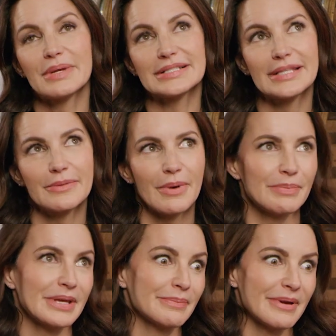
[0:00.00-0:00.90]
best thing about
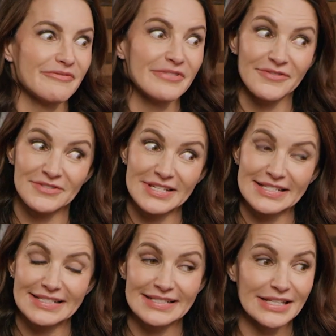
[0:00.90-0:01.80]
being in my
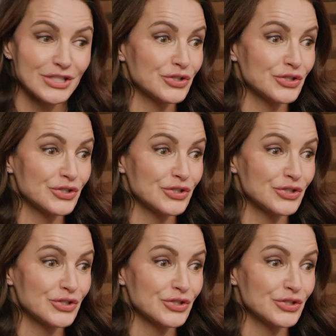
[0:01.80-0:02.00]
50s is that